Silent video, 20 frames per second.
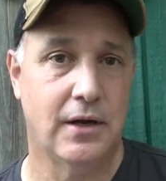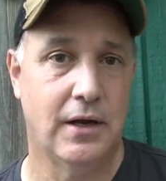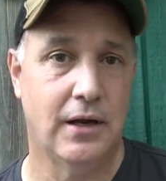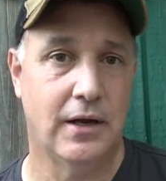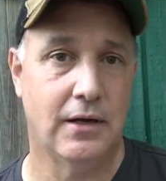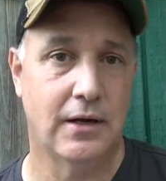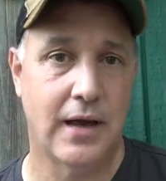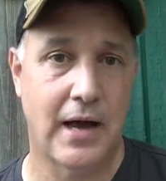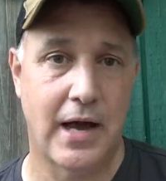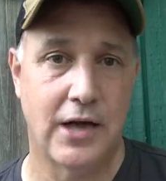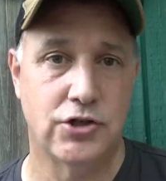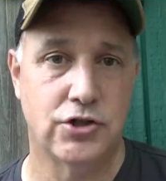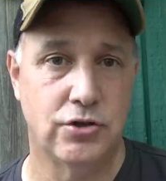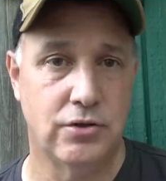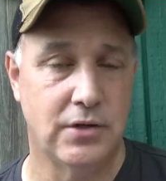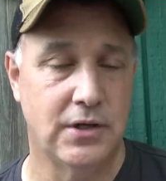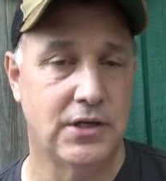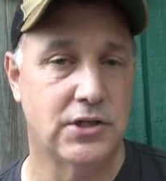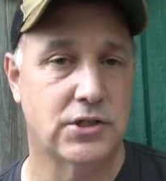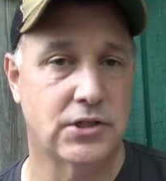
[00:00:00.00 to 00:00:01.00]
And guys,
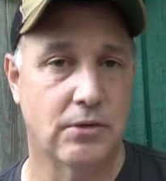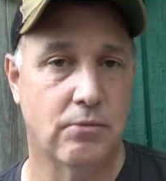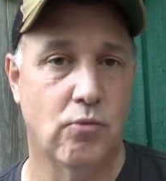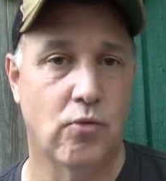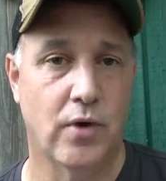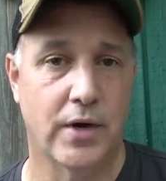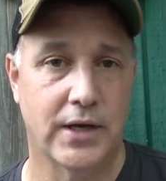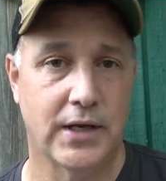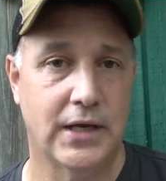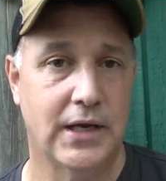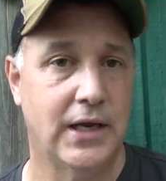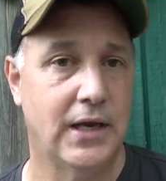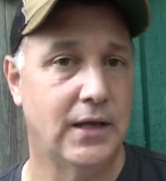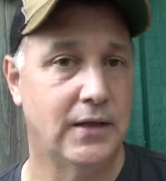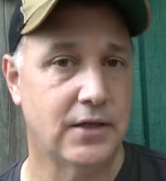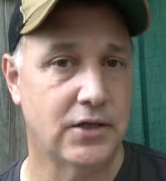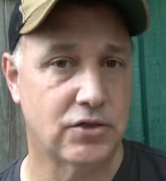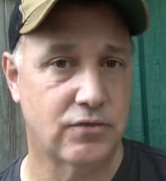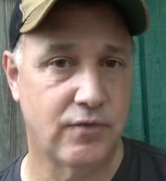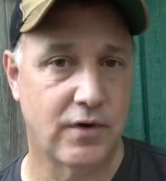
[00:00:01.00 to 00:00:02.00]
you need someone,
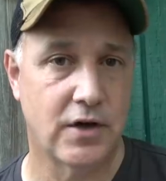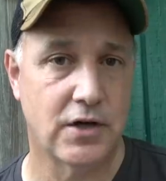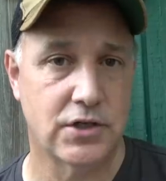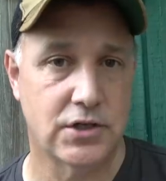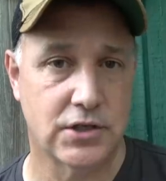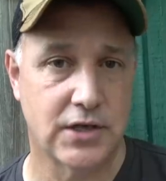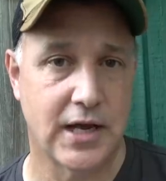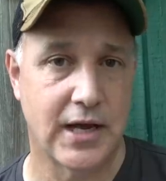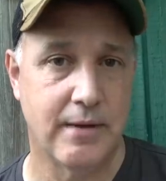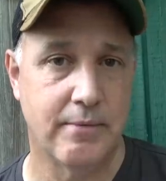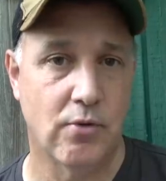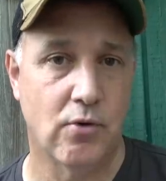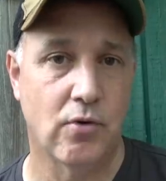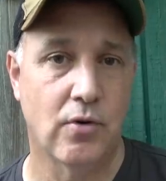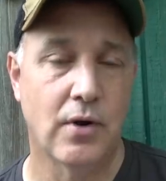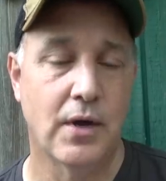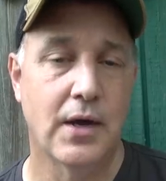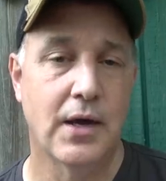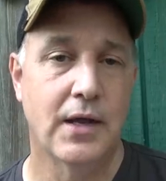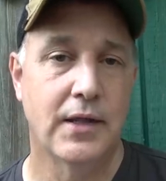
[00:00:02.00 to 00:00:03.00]
again, that's very
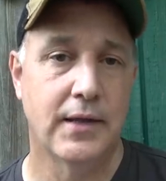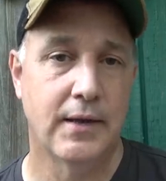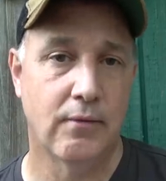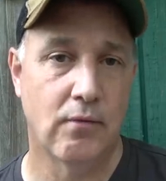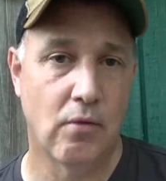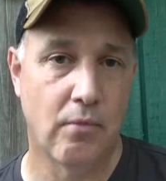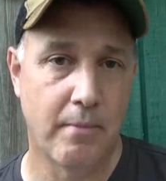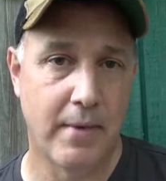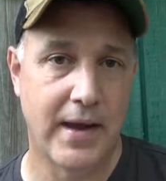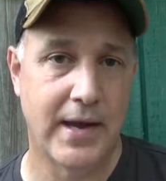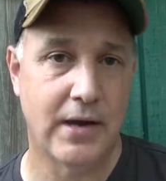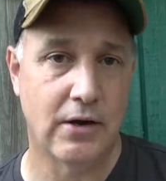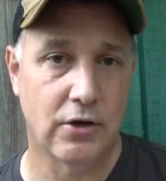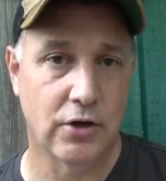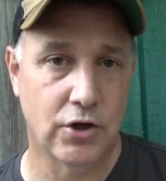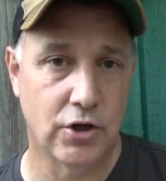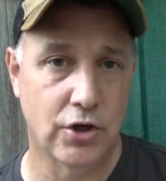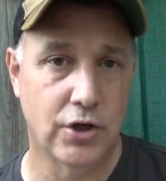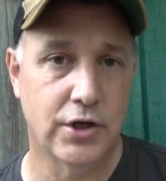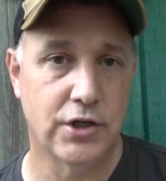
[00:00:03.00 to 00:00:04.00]
stable, that will
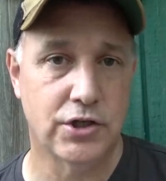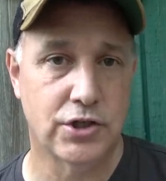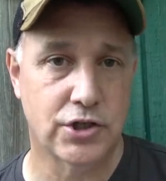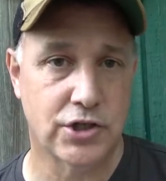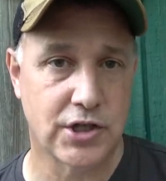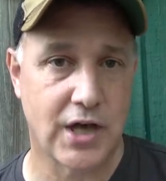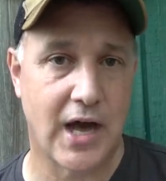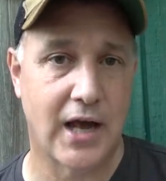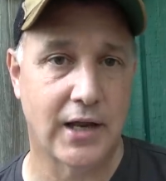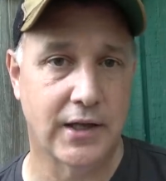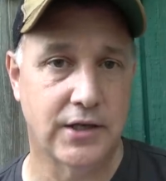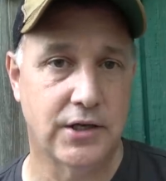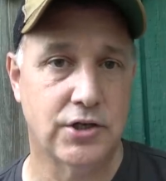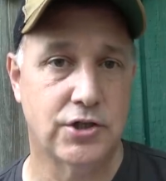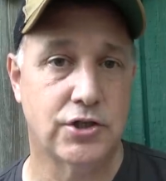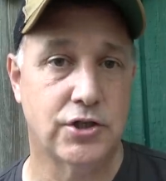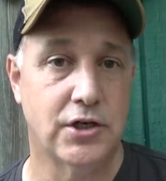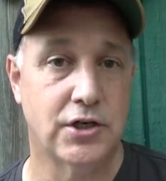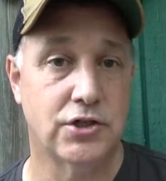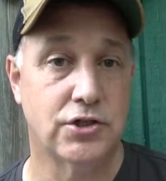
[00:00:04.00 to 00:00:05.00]
make good, solid
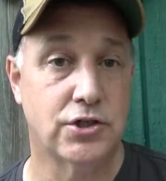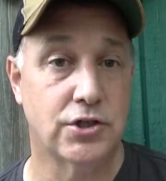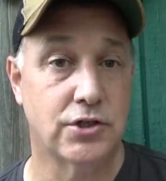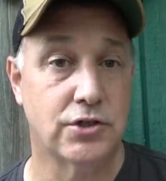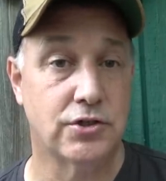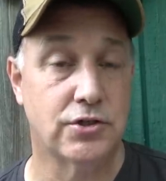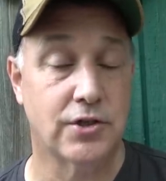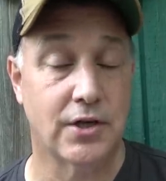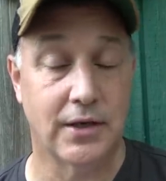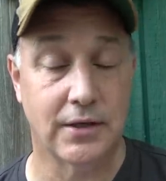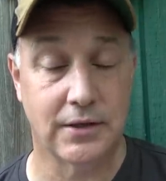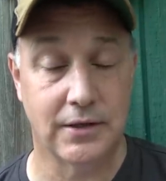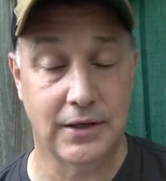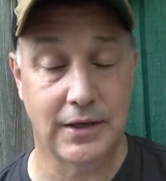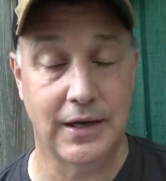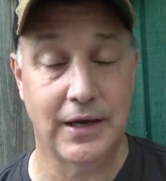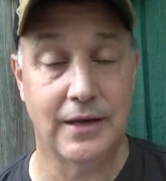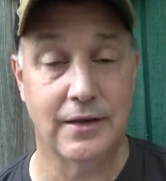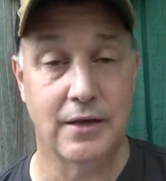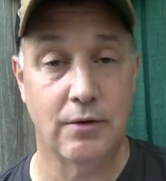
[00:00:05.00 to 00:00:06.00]
decisions,
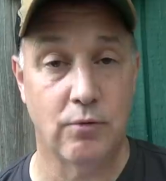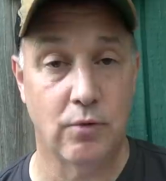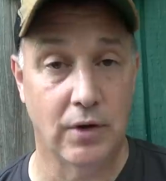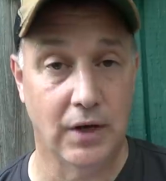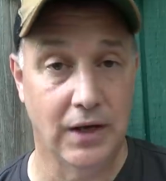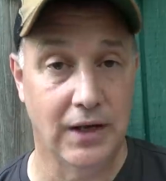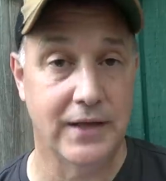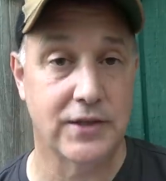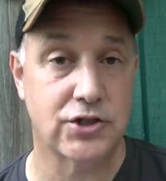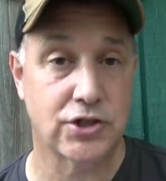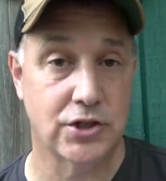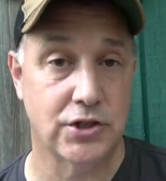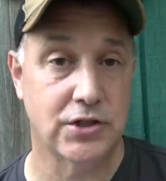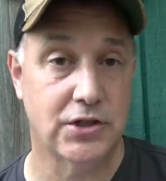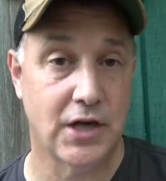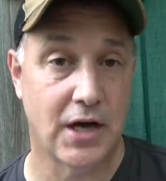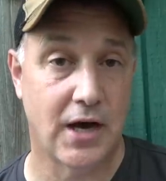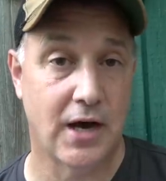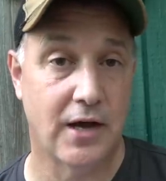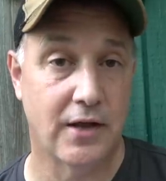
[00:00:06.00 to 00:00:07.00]
again, that will listen
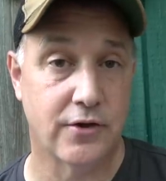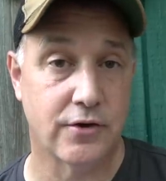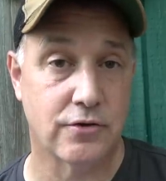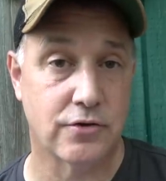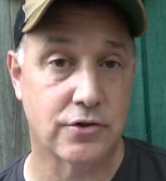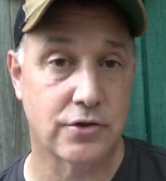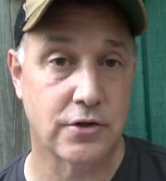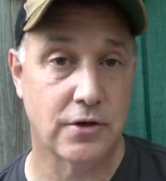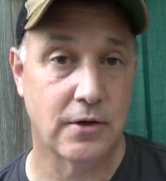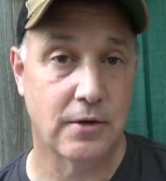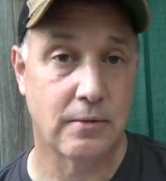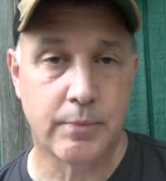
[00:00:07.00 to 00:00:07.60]
to others.